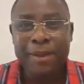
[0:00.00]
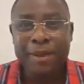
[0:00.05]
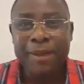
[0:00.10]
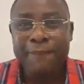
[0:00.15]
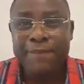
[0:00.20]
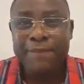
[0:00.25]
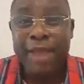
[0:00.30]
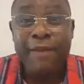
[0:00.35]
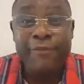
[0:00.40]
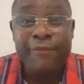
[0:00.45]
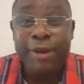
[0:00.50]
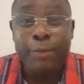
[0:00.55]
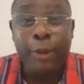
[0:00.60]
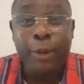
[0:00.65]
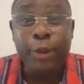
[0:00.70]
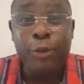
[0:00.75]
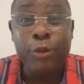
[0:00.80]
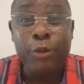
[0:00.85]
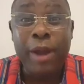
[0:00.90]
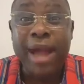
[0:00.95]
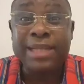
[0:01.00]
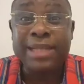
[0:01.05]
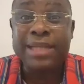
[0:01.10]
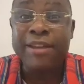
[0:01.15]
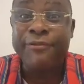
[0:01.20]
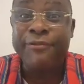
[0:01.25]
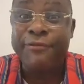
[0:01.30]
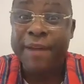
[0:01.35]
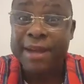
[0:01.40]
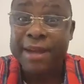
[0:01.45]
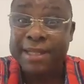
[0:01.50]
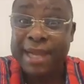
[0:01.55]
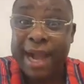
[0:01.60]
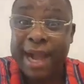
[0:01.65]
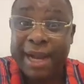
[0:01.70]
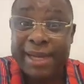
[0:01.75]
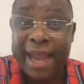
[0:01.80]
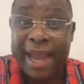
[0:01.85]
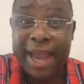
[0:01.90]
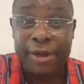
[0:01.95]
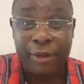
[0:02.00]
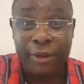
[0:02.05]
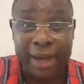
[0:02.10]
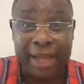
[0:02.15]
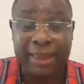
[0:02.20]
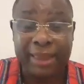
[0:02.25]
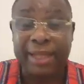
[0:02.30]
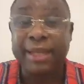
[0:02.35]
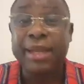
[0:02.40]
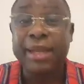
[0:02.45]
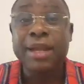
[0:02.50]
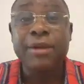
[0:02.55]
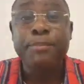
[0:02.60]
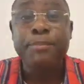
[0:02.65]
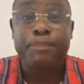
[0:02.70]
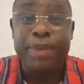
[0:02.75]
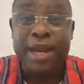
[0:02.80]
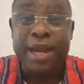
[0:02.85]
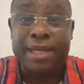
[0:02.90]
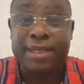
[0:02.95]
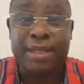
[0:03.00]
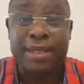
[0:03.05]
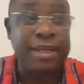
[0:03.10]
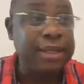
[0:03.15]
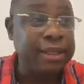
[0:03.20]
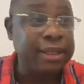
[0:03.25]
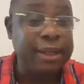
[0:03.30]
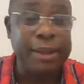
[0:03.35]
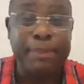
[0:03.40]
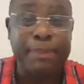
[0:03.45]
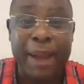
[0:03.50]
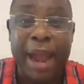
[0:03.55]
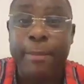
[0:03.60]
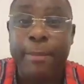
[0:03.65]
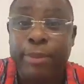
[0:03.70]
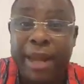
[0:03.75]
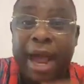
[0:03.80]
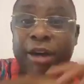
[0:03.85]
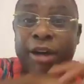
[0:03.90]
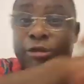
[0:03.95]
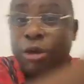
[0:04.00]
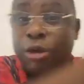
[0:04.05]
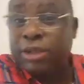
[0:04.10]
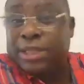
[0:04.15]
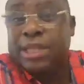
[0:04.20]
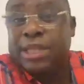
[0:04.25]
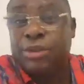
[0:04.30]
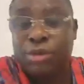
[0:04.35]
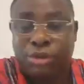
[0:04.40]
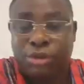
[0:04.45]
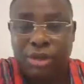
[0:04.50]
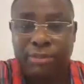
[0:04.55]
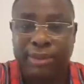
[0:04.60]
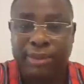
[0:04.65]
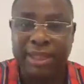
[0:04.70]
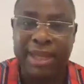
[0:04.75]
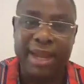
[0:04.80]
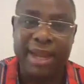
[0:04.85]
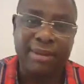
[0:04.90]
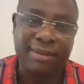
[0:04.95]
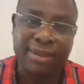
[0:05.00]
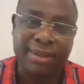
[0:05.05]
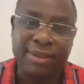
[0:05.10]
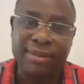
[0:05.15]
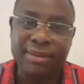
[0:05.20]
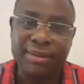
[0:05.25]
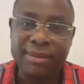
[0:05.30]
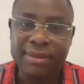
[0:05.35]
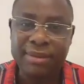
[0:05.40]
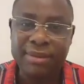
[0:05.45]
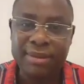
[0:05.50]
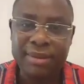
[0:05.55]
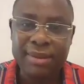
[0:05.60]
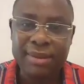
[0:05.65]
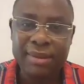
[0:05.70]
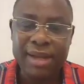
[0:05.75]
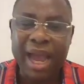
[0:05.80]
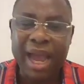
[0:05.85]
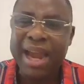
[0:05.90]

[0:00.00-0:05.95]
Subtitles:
Everybody who has a failed career in other things picks the Bible and runs into something else. And